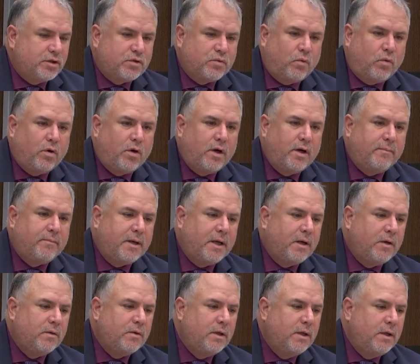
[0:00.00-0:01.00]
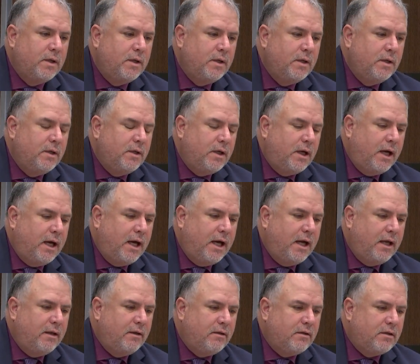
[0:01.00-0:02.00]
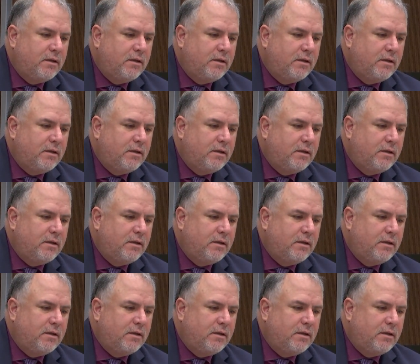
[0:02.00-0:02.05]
Swart about uh,